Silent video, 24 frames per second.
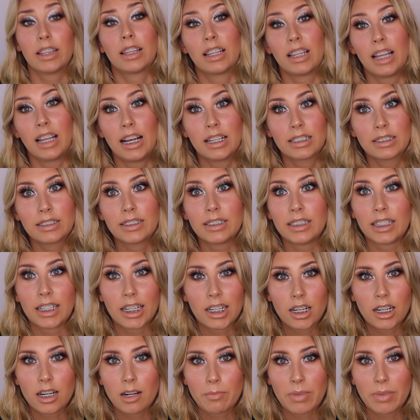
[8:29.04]
the last
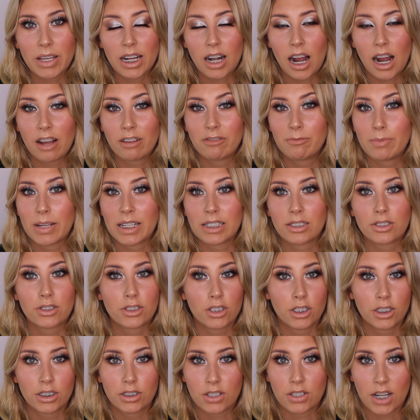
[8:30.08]
year and a bit, I've been
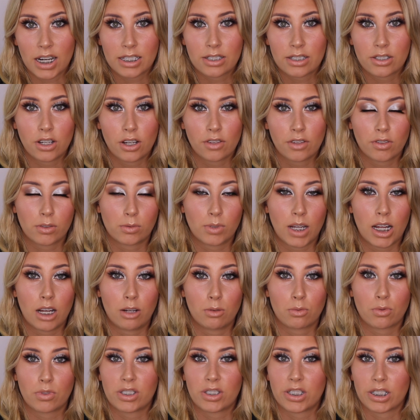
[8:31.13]
so stressed and
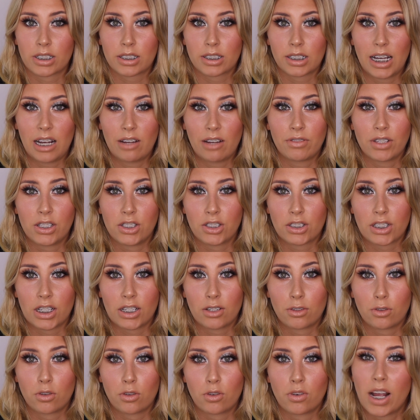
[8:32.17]
overwhelmed with just life in
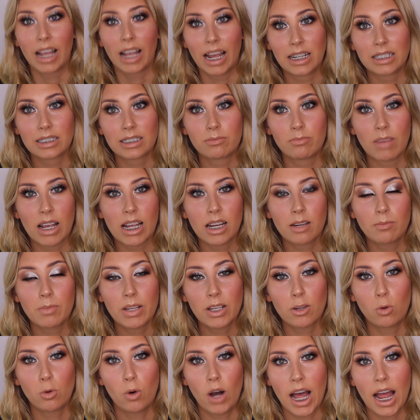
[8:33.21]
general, and it's made
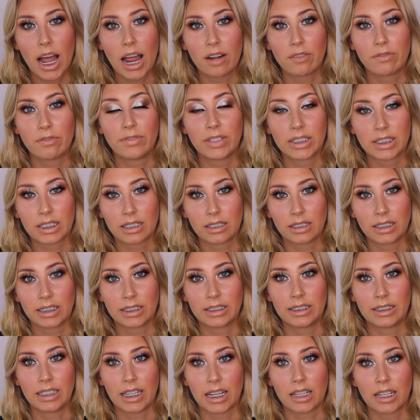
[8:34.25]
me quite physically
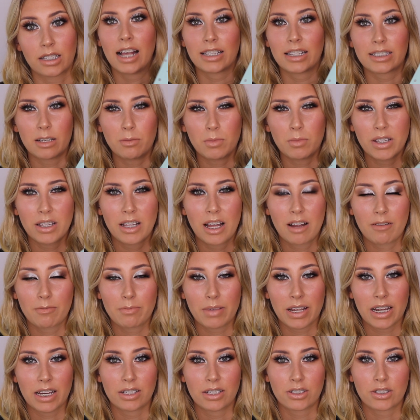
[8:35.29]
sick. It's something that I've
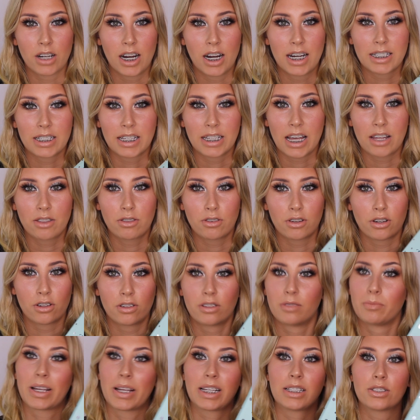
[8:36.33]
been trying to get
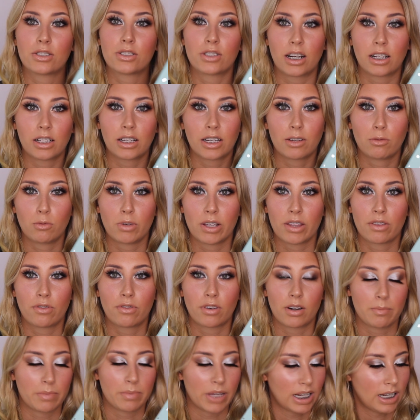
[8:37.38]
through and been struggling with
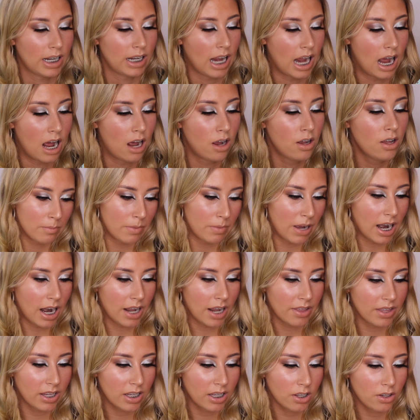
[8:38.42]
for a bit now, but
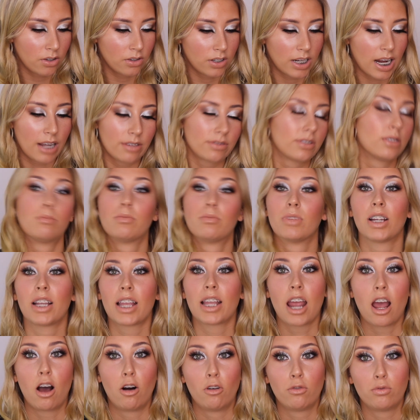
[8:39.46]
I think it could have some
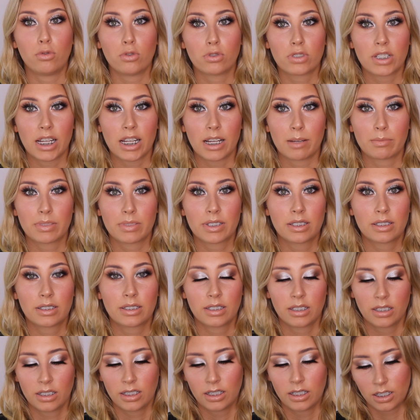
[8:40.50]
really helpful
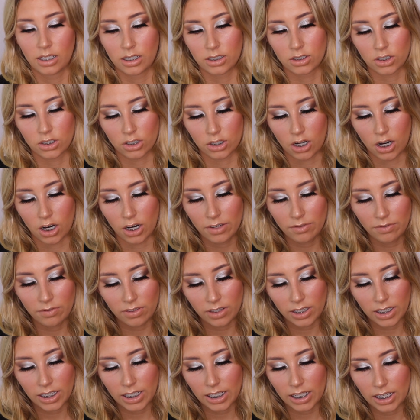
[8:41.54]
tips to
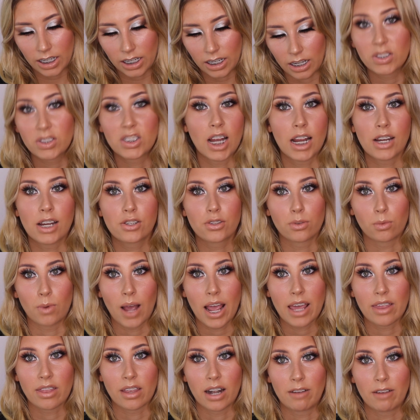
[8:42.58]
hopefully change the
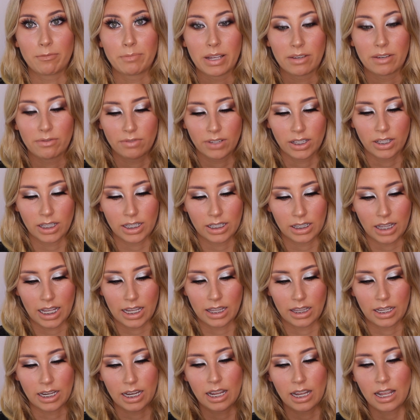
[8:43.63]
way that I've been feeling
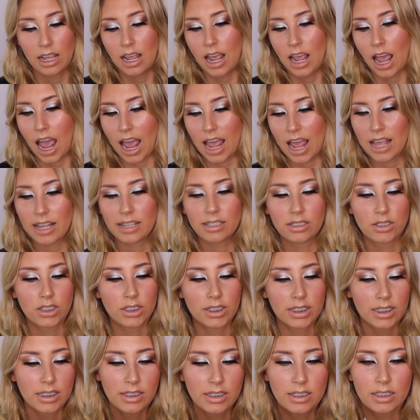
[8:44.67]
lately. And
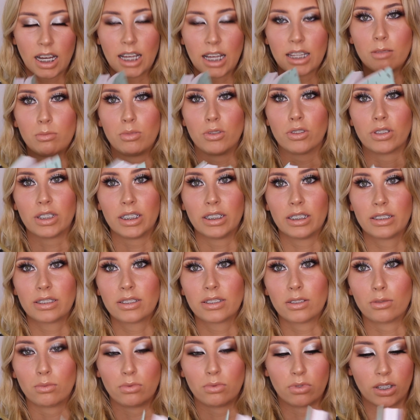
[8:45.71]
just inside the book, this
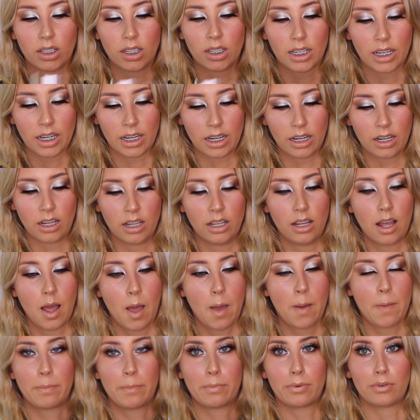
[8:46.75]
is a really
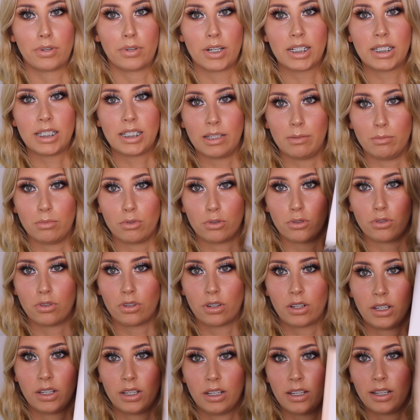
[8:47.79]
pretty
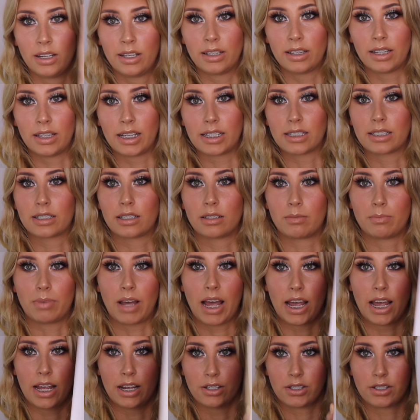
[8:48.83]
book. These are the
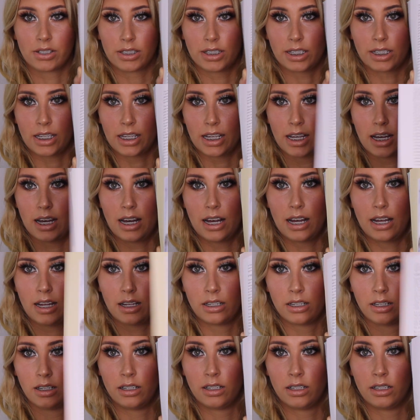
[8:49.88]
pages here.
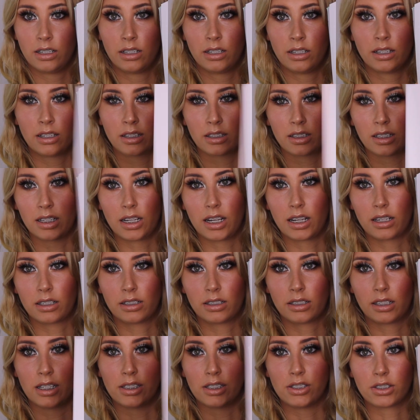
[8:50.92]

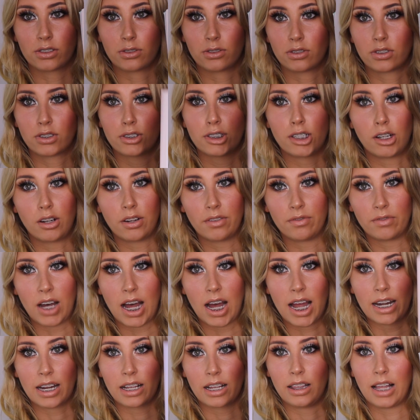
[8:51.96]
It just looks so
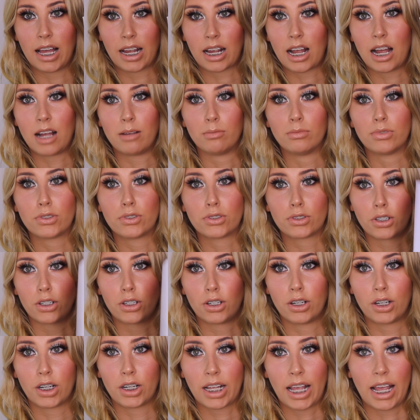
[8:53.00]
inviting, like I'm
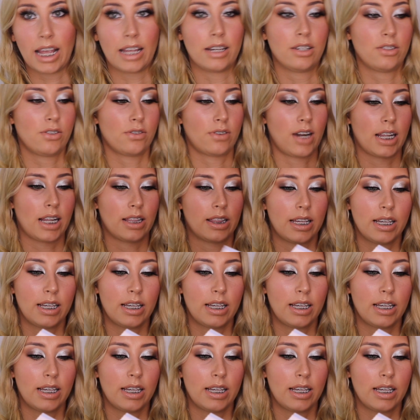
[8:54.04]
so keen to read